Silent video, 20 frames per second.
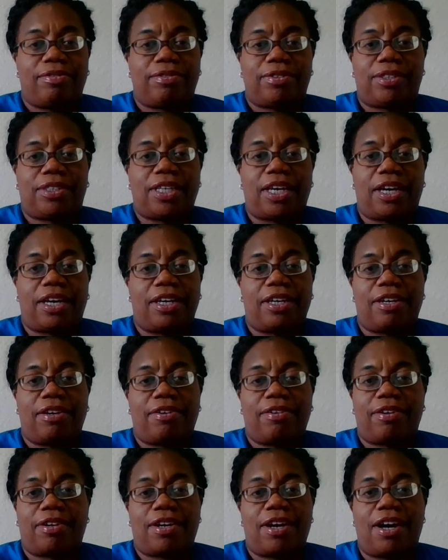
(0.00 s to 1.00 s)
second
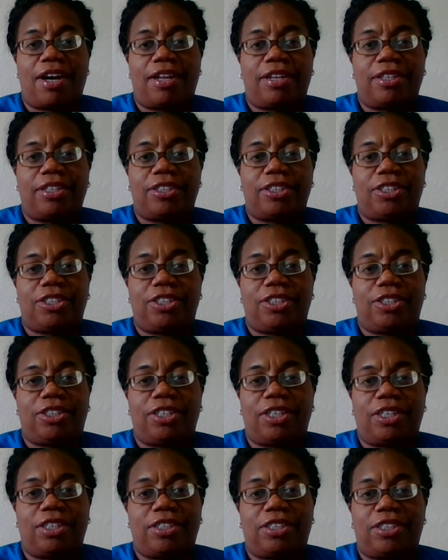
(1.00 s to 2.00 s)
year of college,
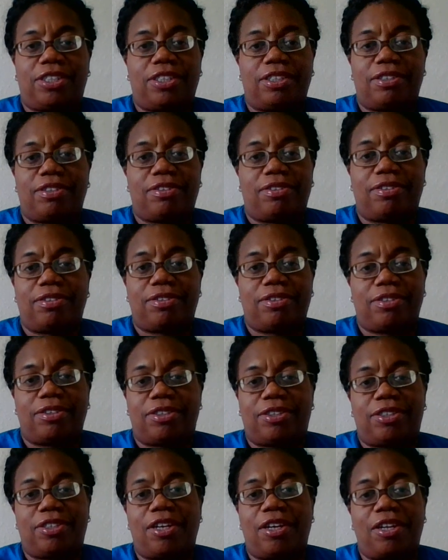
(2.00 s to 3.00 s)
just
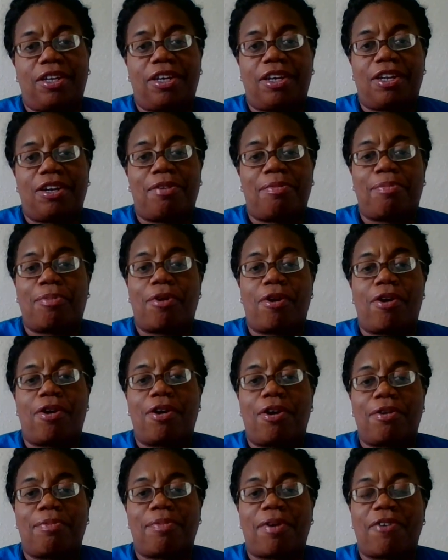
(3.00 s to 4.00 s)
studying
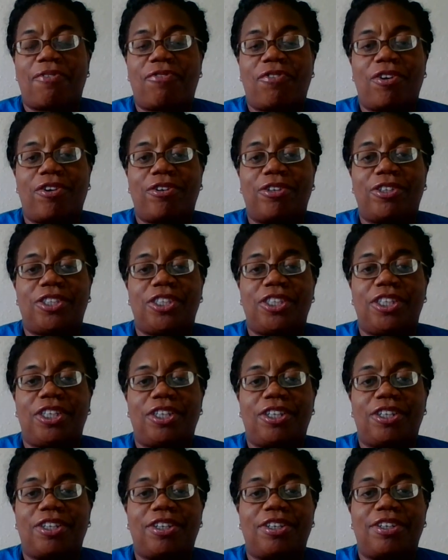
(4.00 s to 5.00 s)
abroad my first
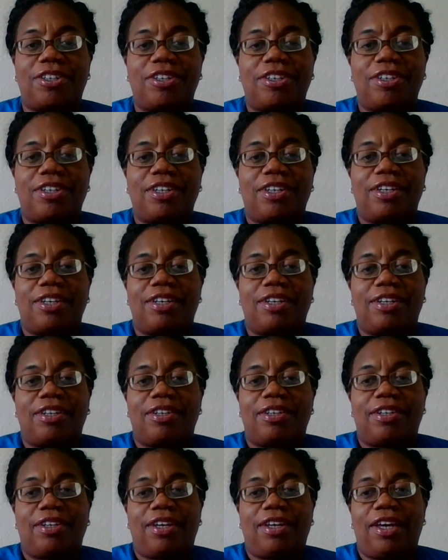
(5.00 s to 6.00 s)
year
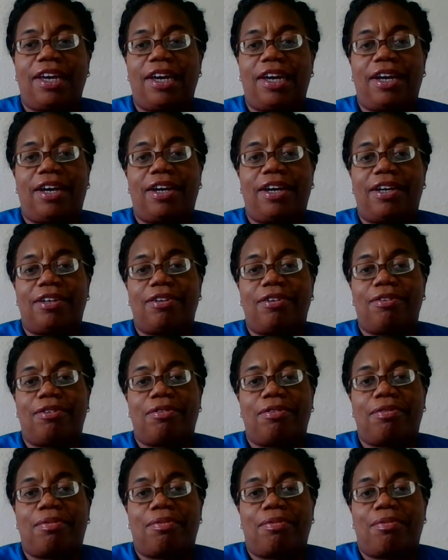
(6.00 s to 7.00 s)
and
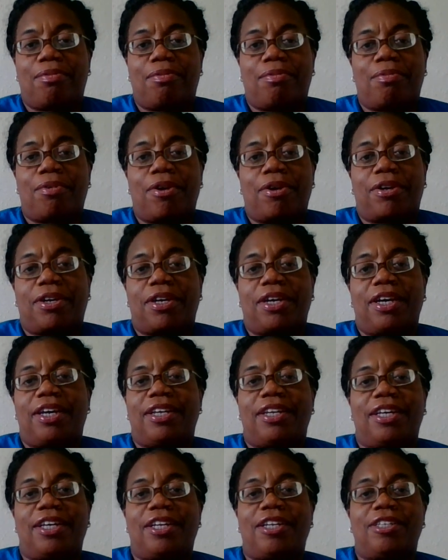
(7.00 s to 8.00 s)

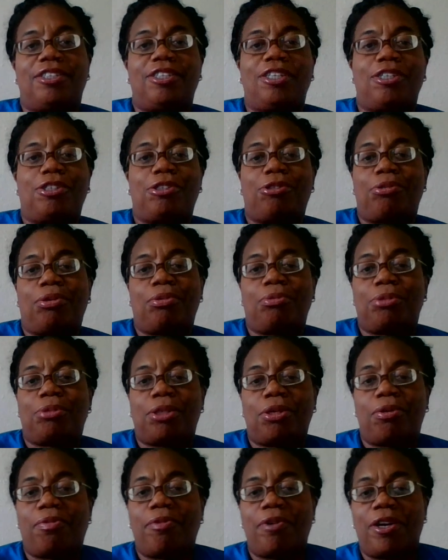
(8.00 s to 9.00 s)
working in a dish room
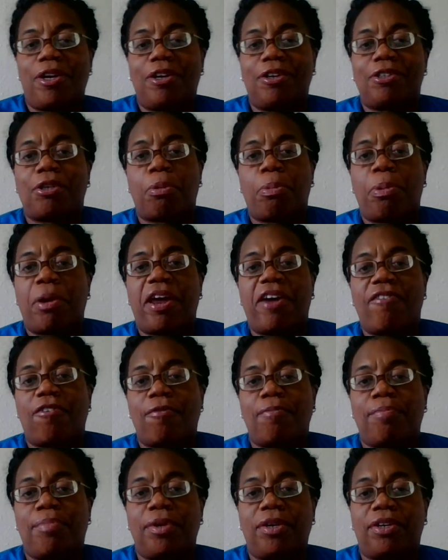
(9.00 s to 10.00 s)
somewhere to pay
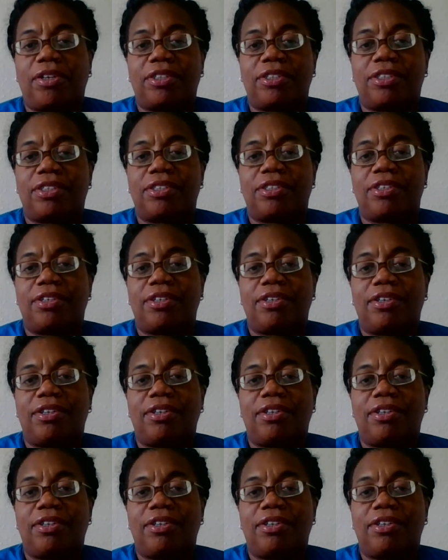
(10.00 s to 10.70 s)
for books.